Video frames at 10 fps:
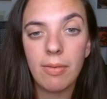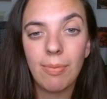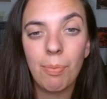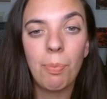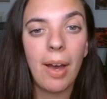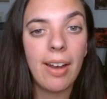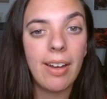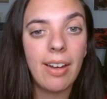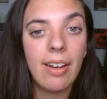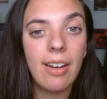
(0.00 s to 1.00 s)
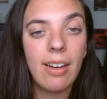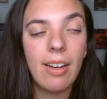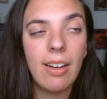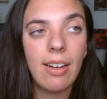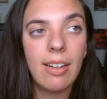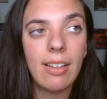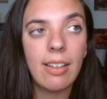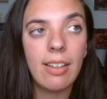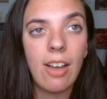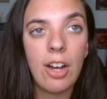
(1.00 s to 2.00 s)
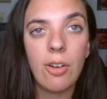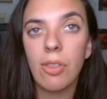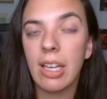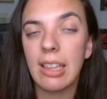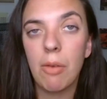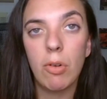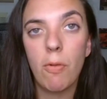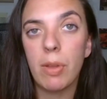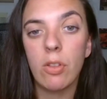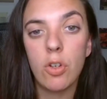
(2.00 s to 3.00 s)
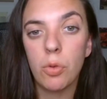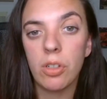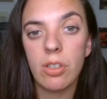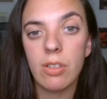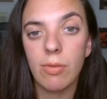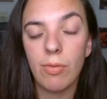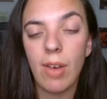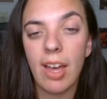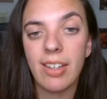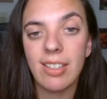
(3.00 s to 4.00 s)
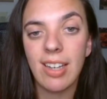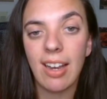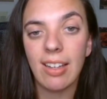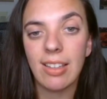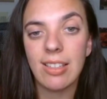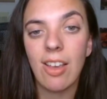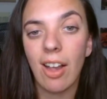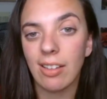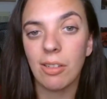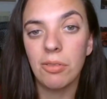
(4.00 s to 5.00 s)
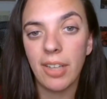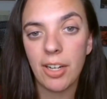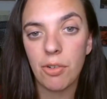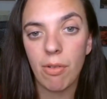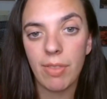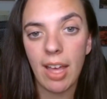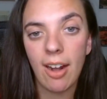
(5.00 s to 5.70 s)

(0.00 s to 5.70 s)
But I don't think there would have been the nuance of understanding the cyclical nature of that.